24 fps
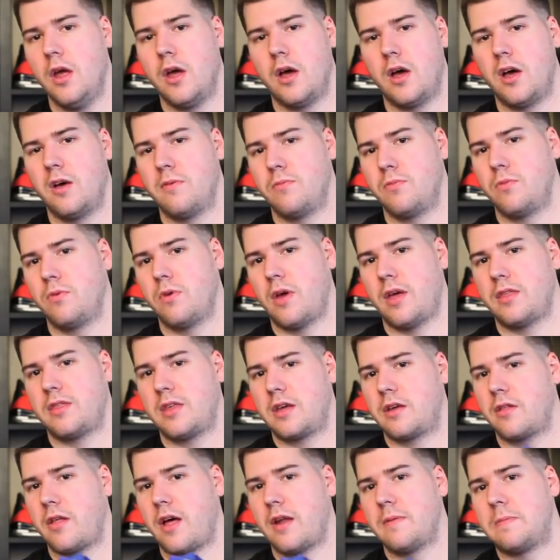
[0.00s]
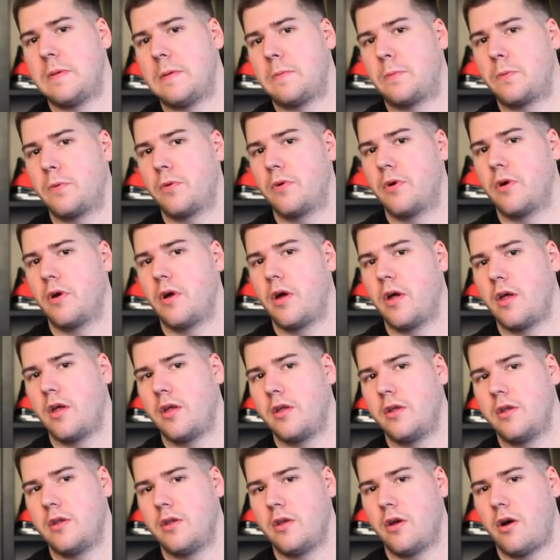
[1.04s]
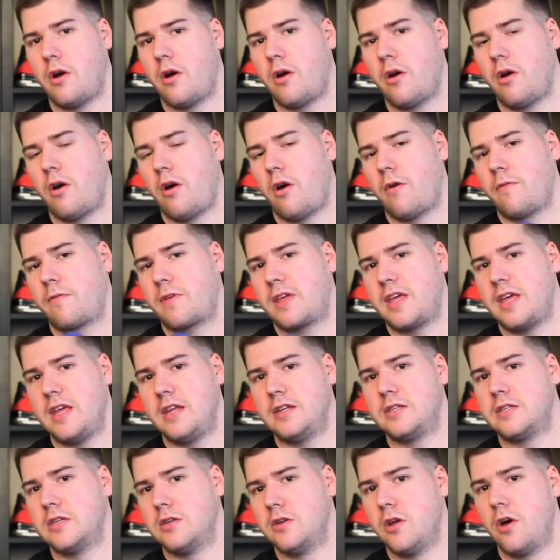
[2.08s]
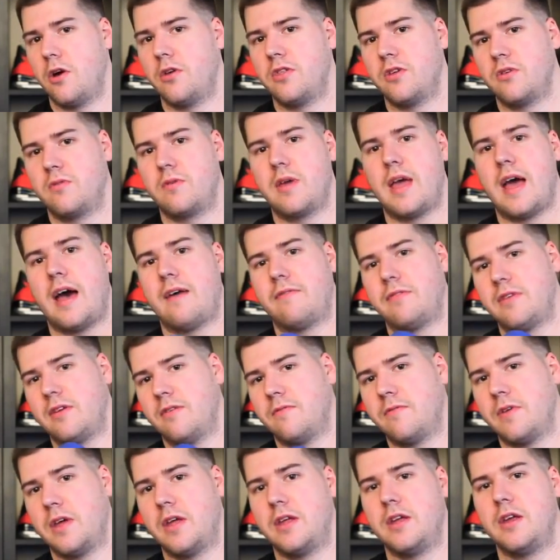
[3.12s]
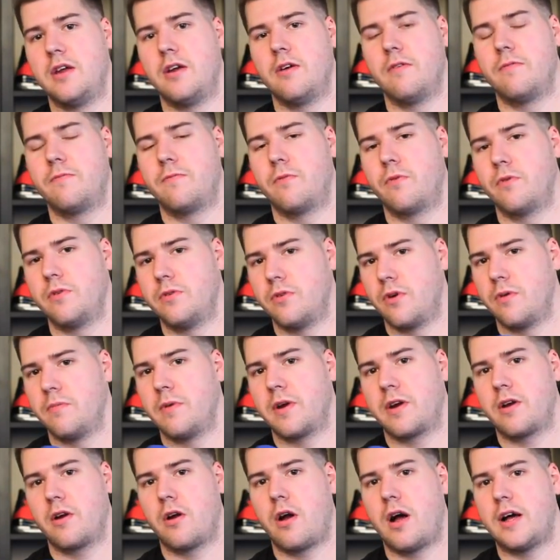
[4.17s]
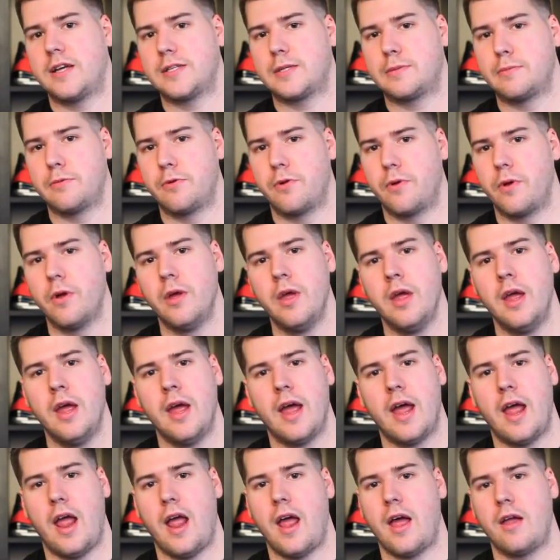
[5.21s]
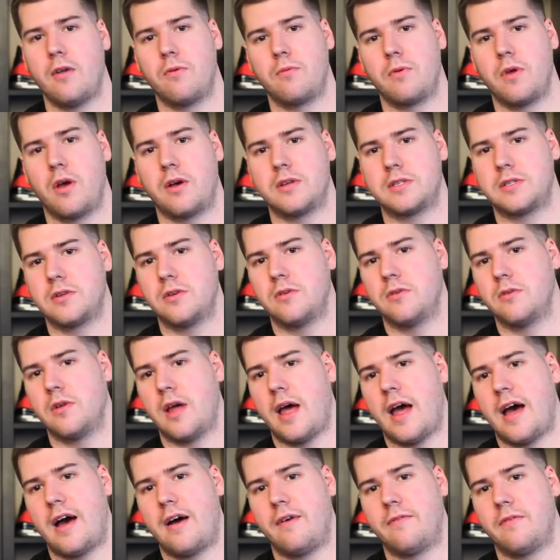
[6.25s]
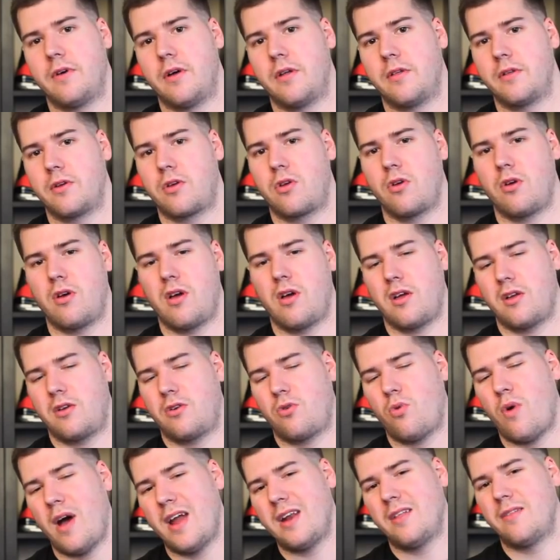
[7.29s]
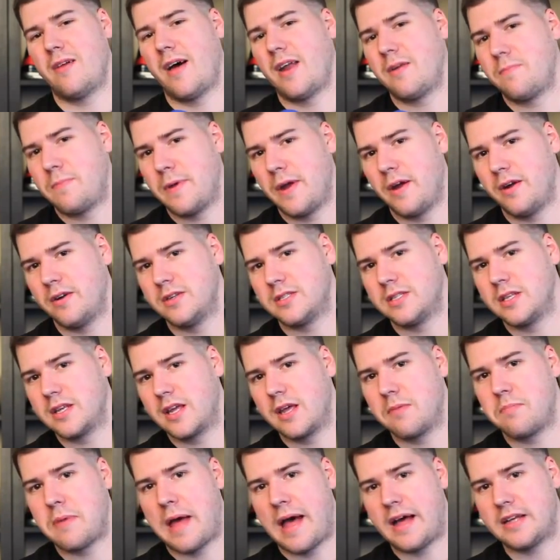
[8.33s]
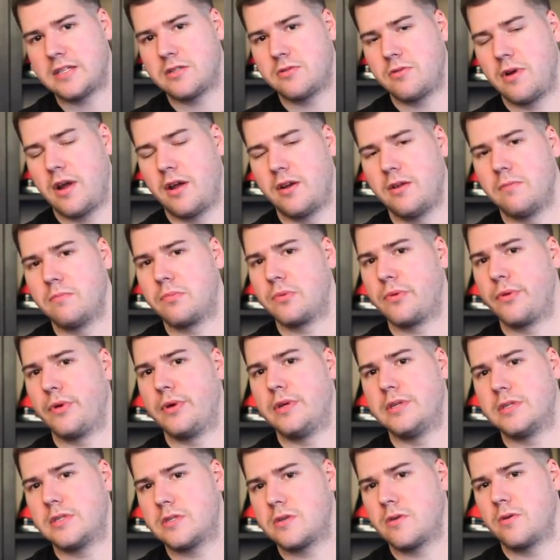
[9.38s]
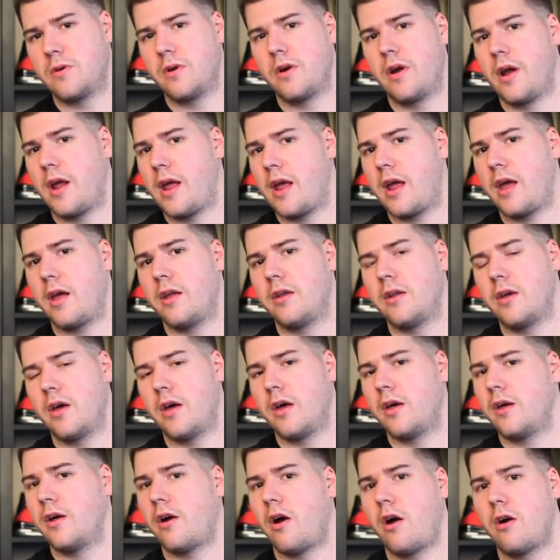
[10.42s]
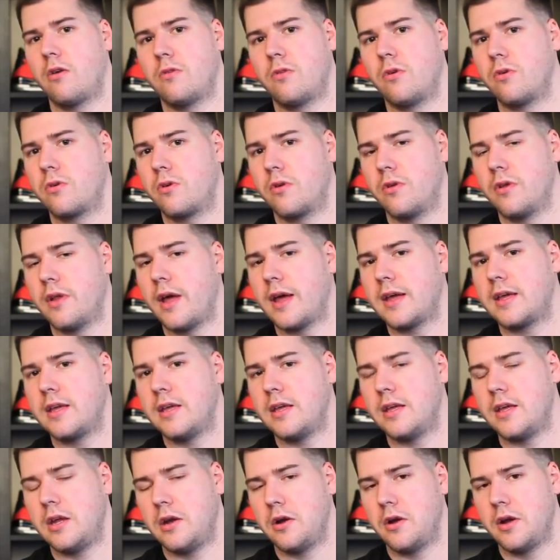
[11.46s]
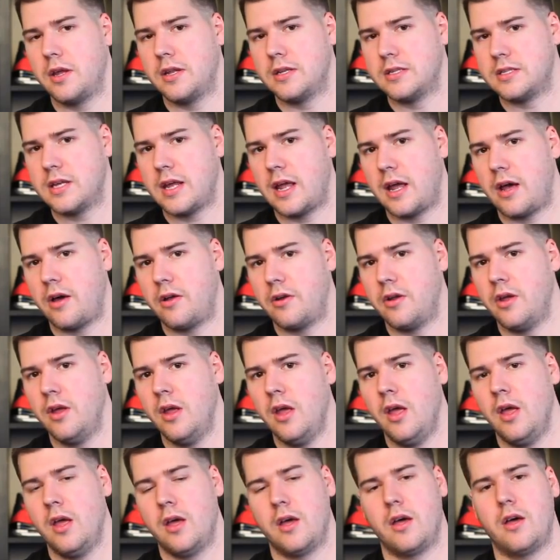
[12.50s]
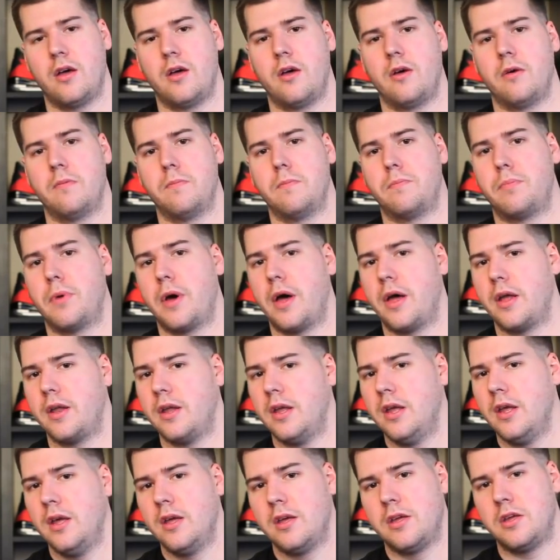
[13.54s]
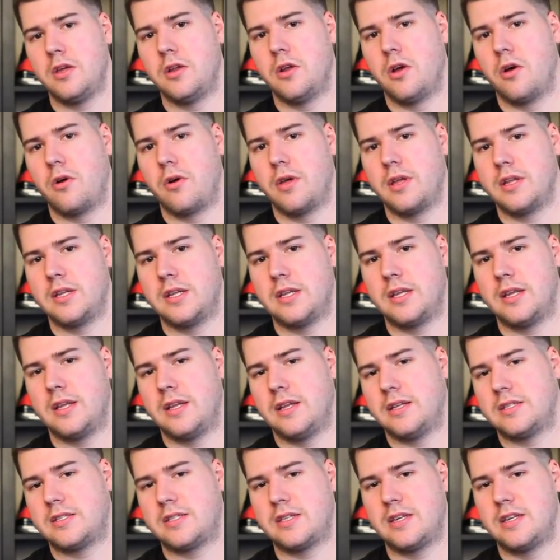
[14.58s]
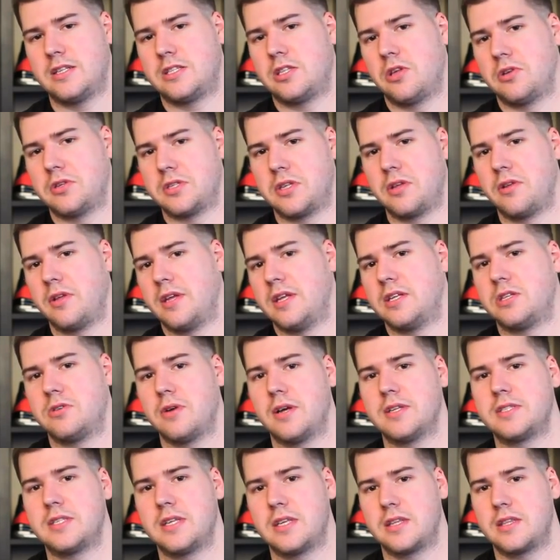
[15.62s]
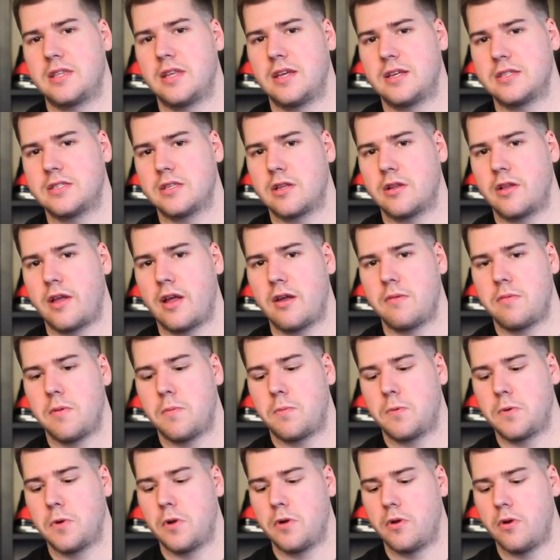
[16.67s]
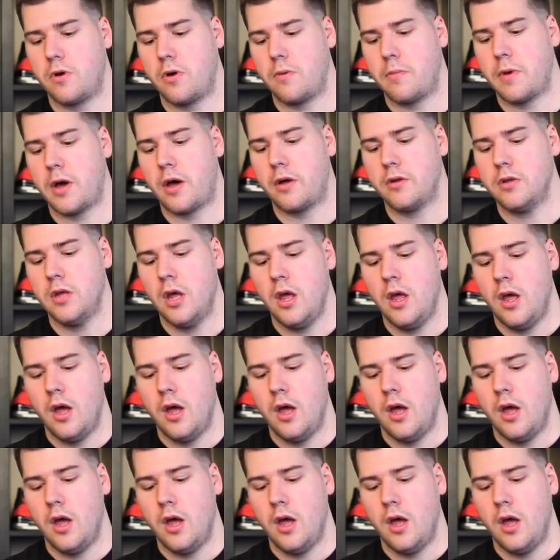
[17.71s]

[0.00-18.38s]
I think a lot of people are keen to know that we have the event here for Doernbecher Hospital, and we also have quite a lot of pairs that get passed around employee store and our local Nike here in town. But you know, it's those little interesting things that a lot of people don't know about.